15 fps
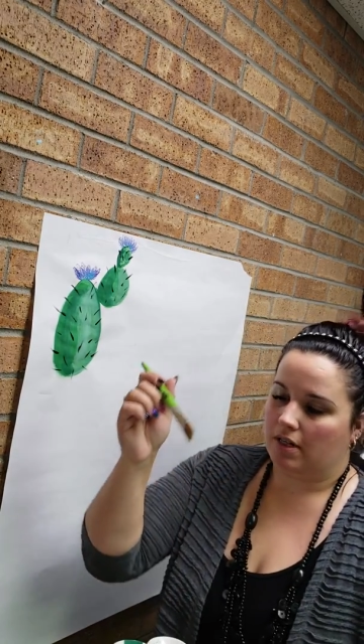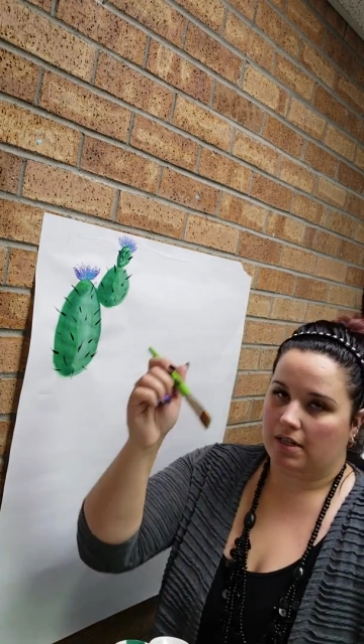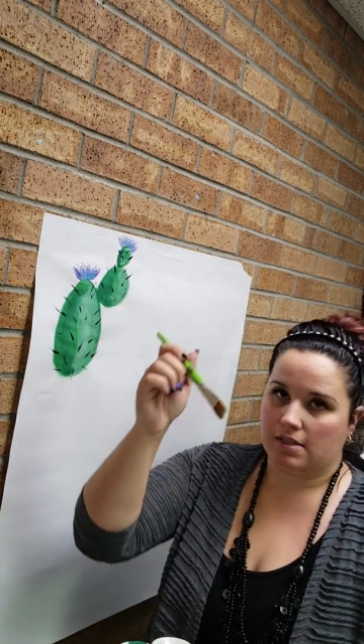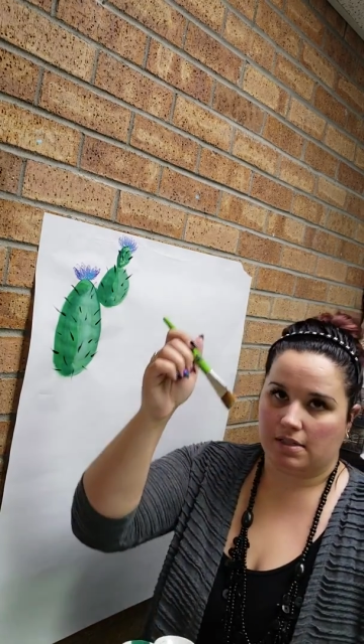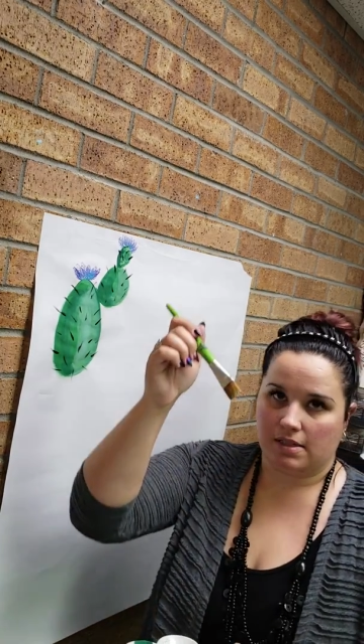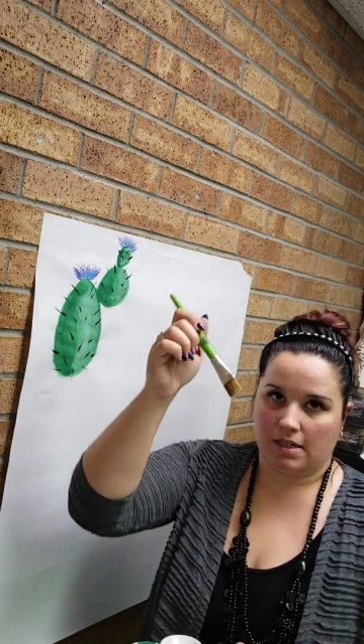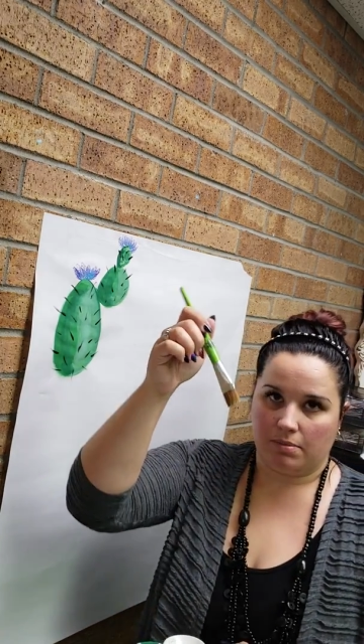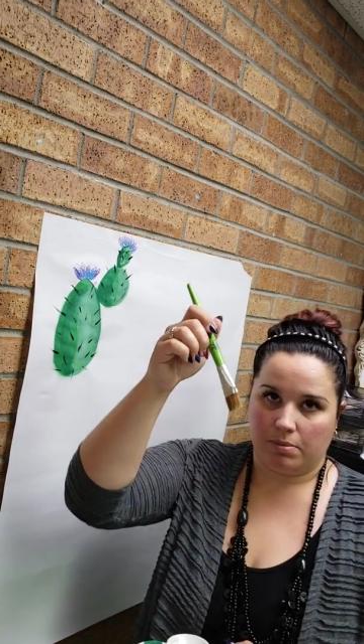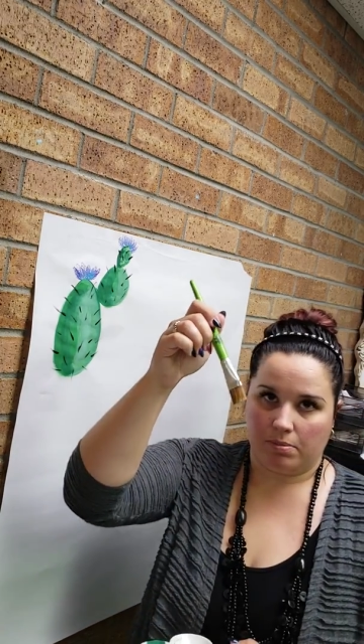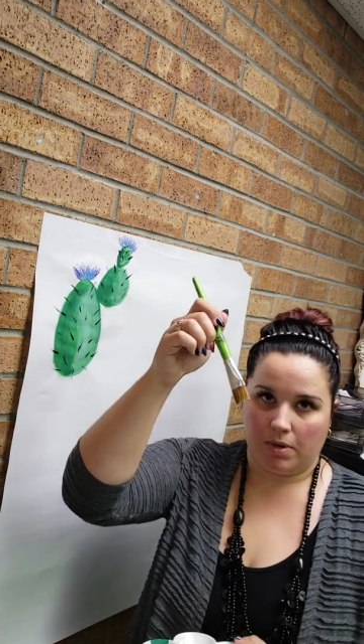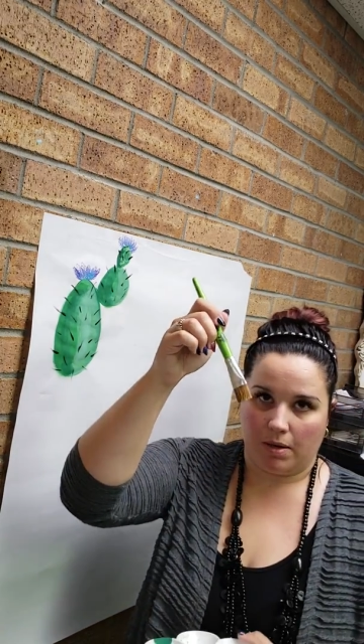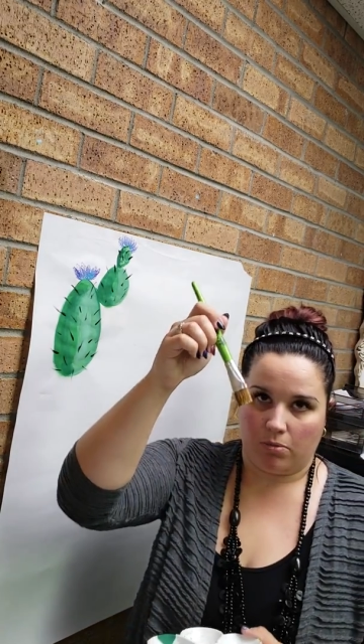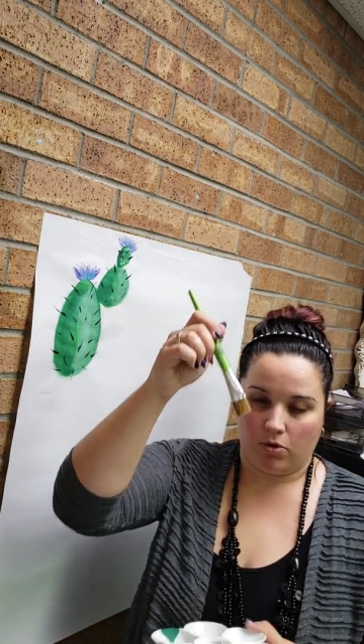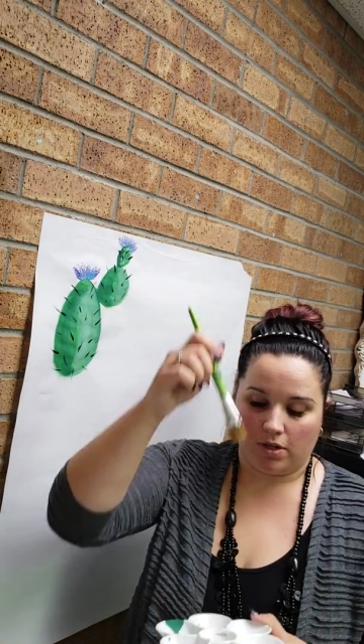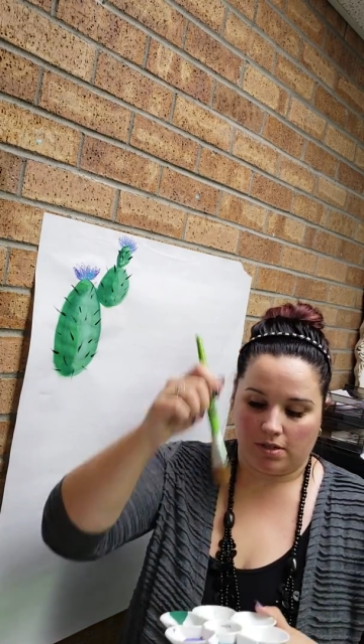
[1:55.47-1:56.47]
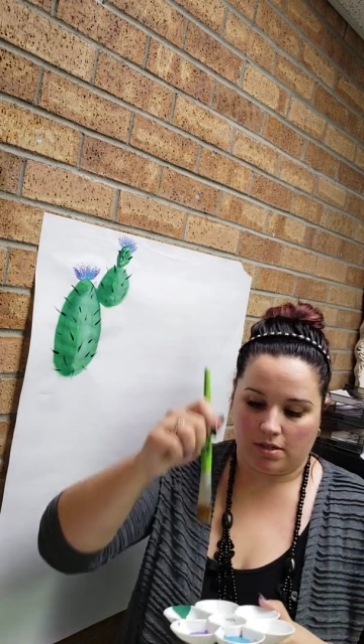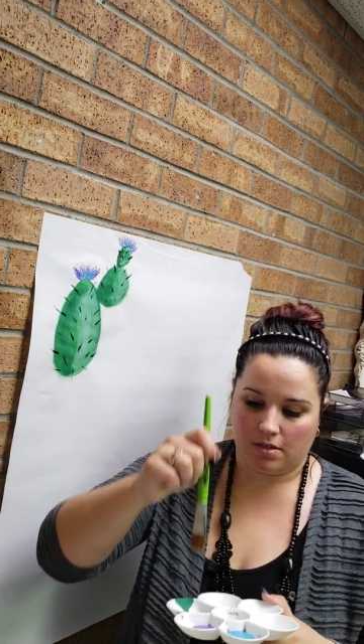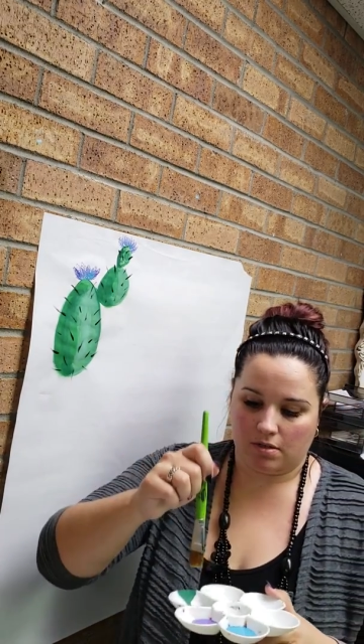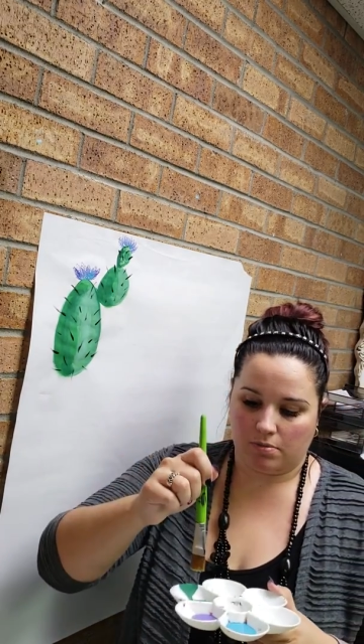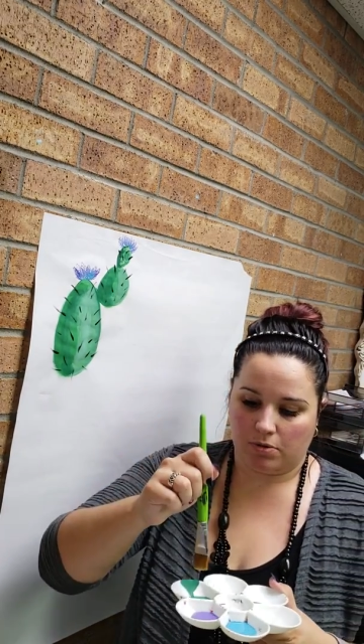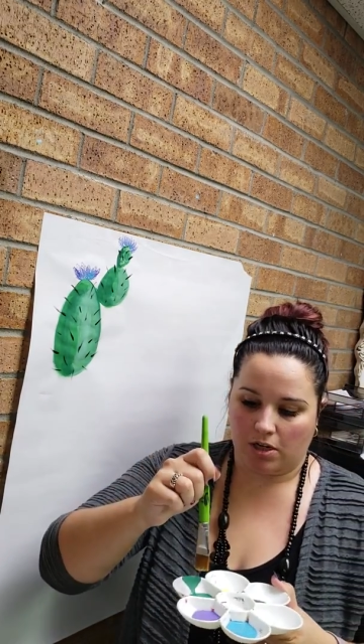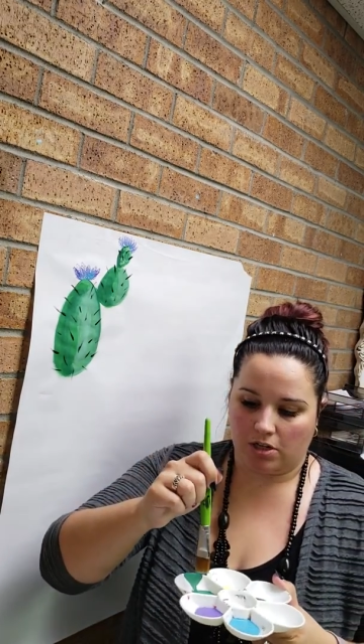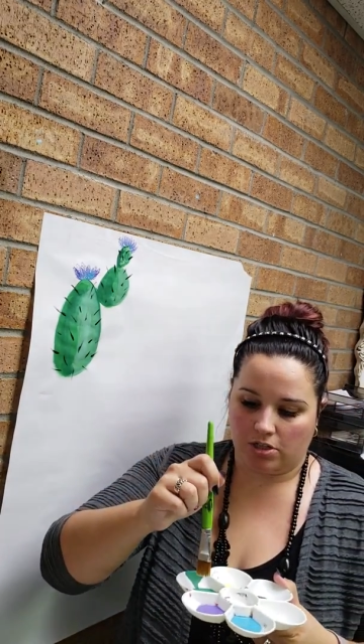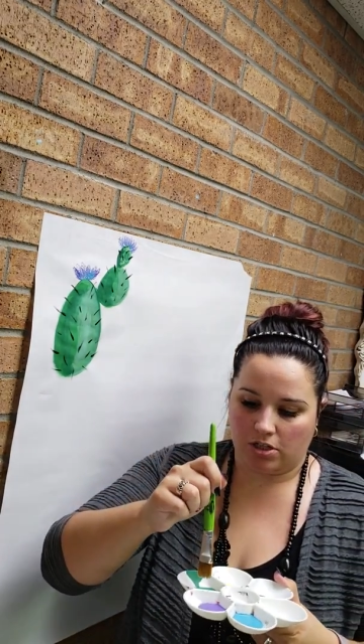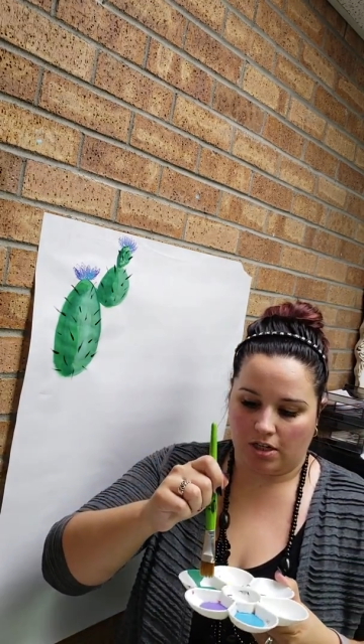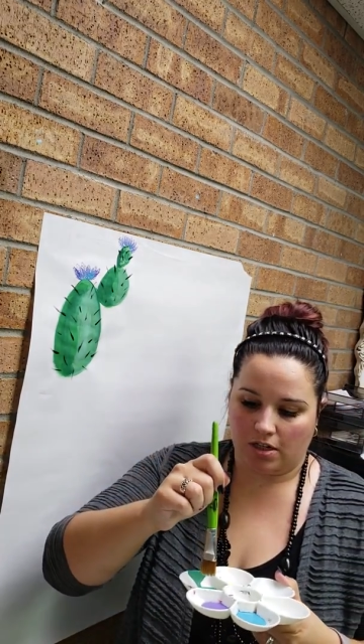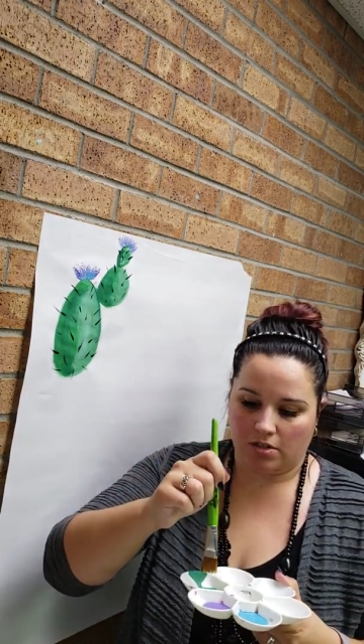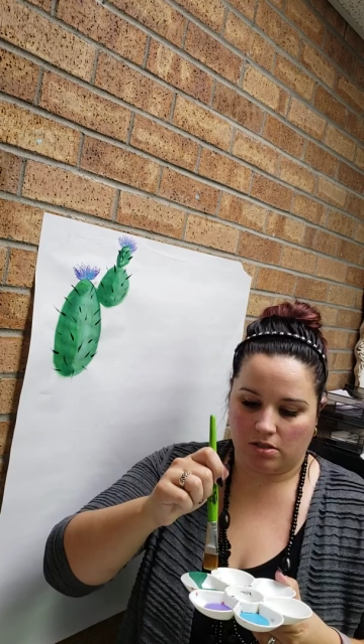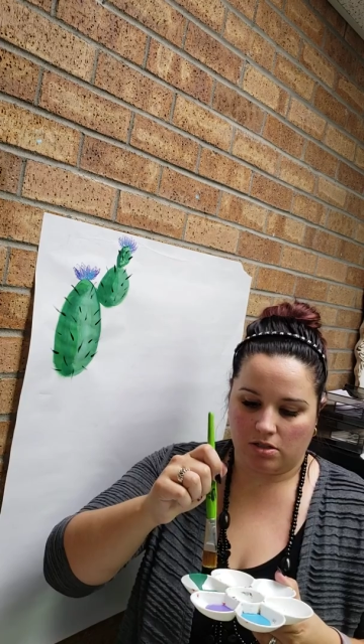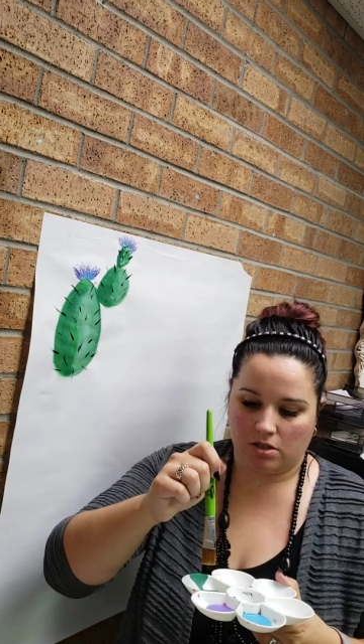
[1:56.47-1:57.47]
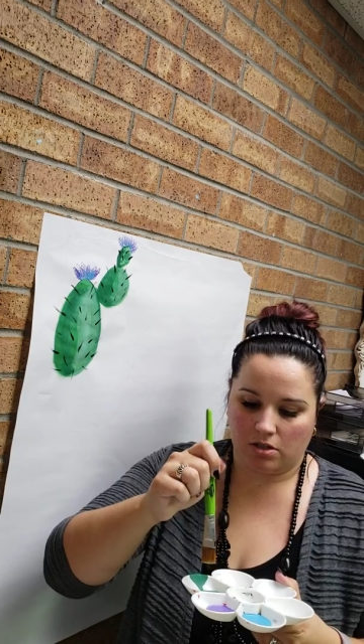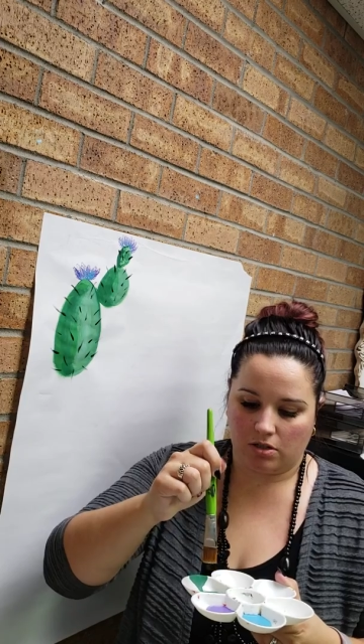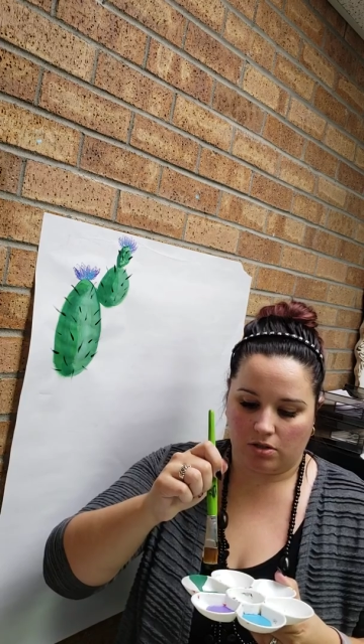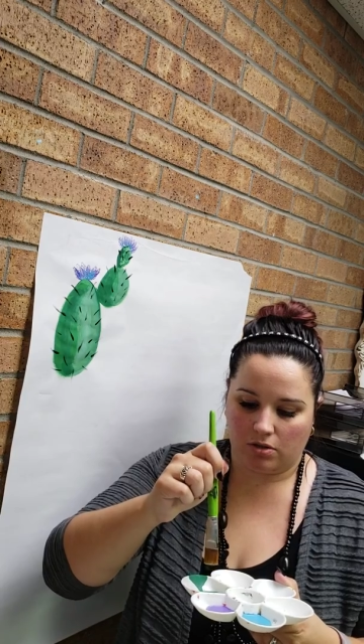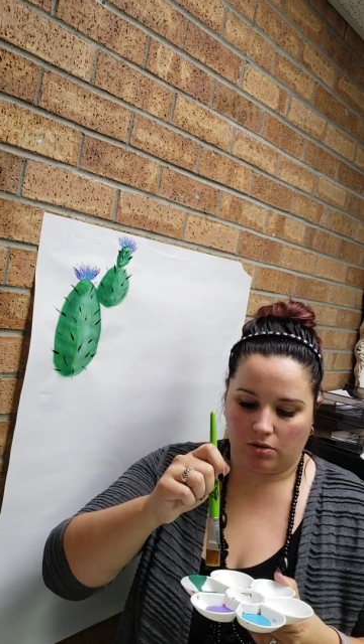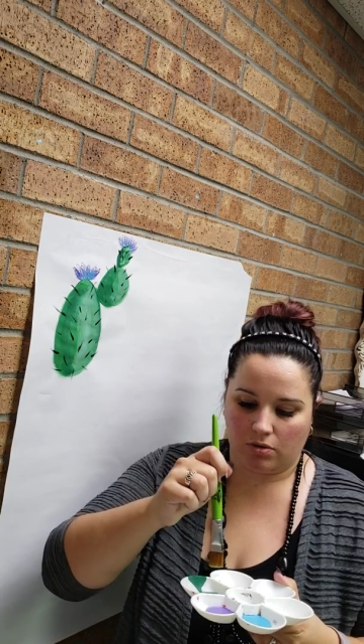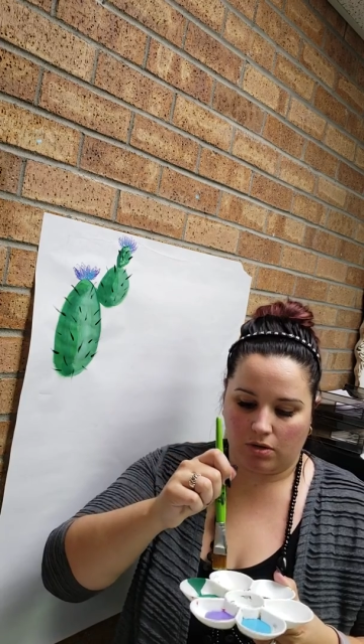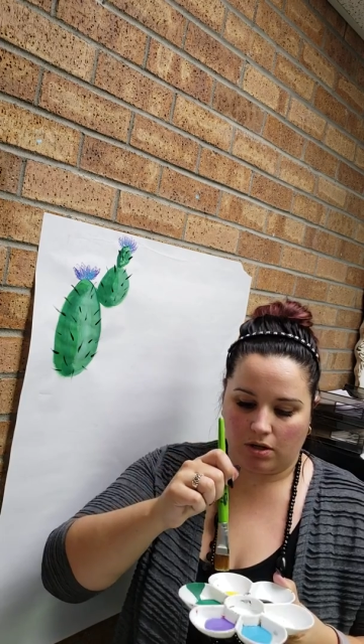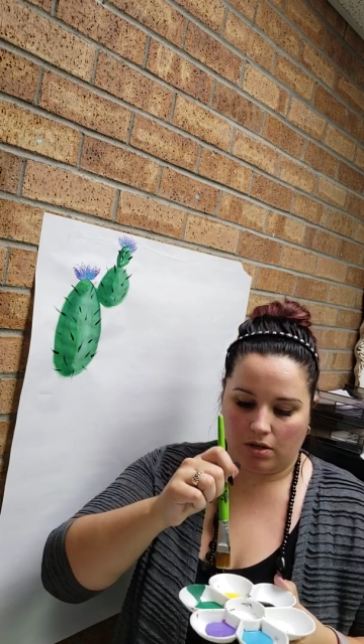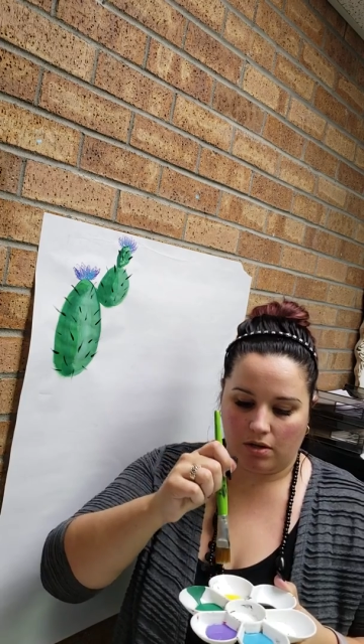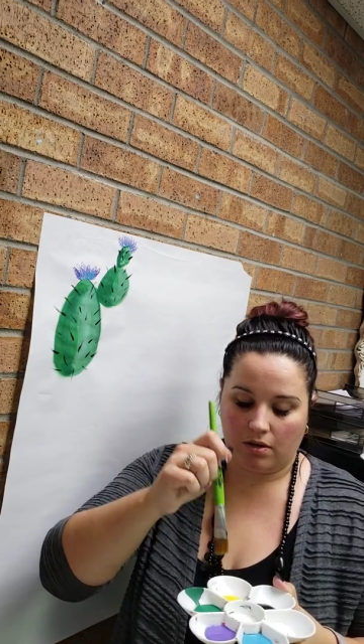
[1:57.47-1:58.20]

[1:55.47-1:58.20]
is dip my moistened brush into,